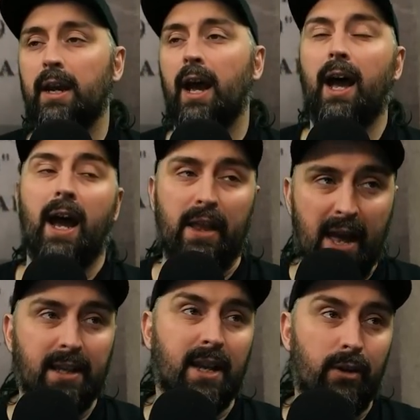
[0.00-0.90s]
And
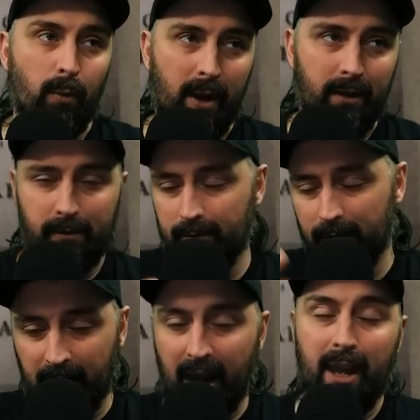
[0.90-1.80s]
that's how you win the
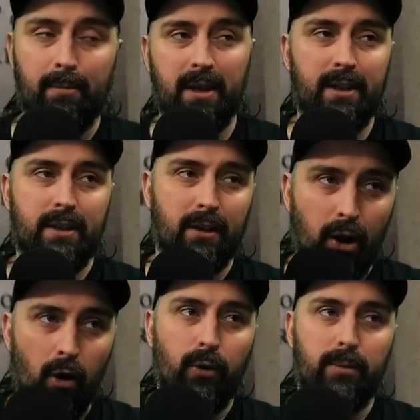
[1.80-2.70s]
game, is to
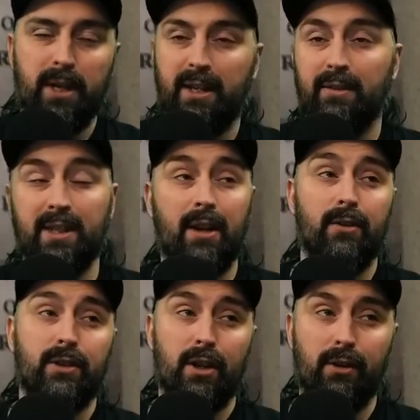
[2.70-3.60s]
hold objectives, stand on
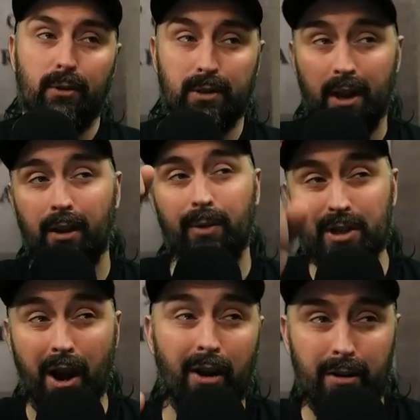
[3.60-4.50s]
circles, which
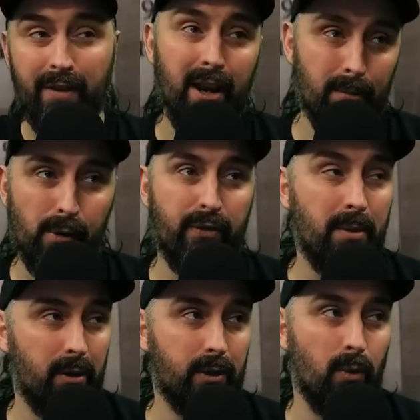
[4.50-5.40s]
are available from
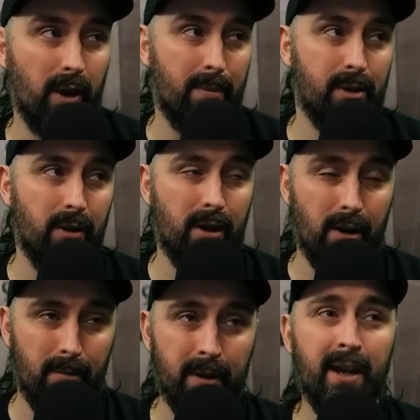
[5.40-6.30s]

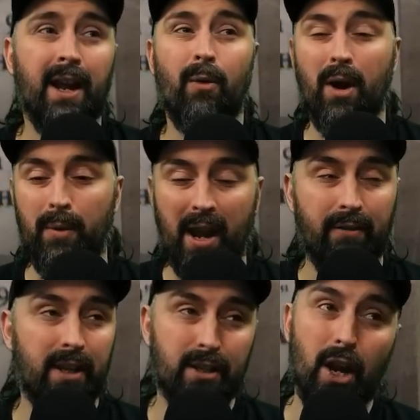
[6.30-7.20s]
thehonestwargamer.com, where we have
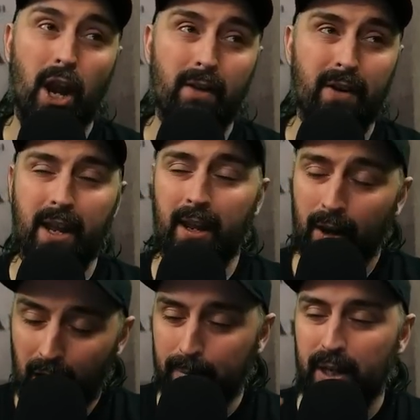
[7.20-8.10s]
these lovely
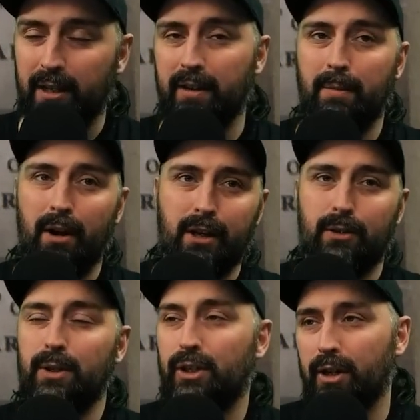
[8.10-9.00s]
objective markers
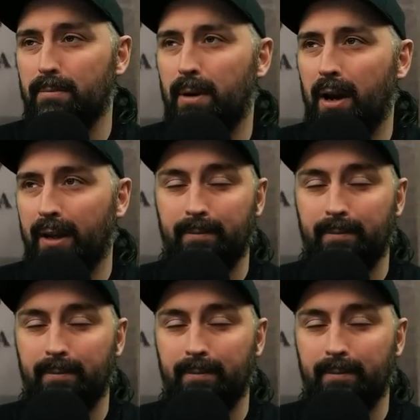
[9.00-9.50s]
which you can buy.